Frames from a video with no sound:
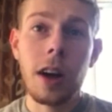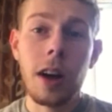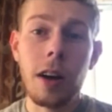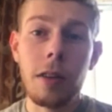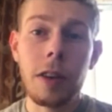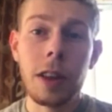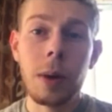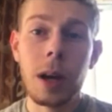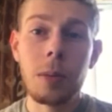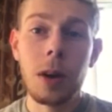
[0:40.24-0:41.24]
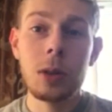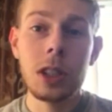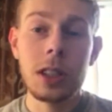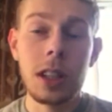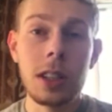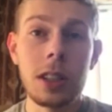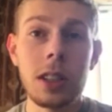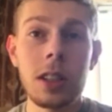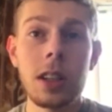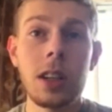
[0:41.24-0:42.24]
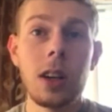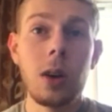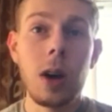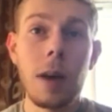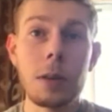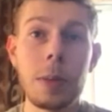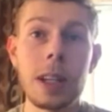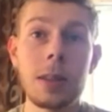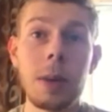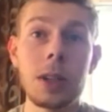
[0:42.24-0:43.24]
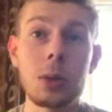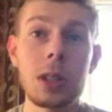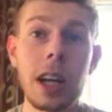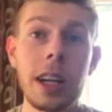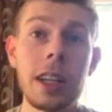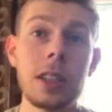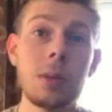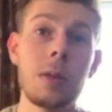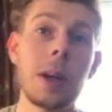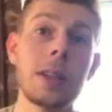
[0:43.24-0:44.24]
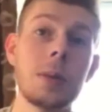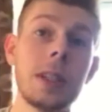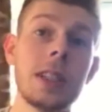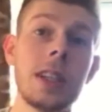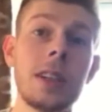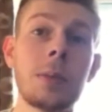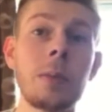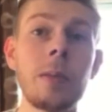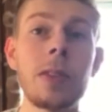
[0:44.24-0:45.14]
affect the way he approaches this, or how his mental state is, remains to be seen.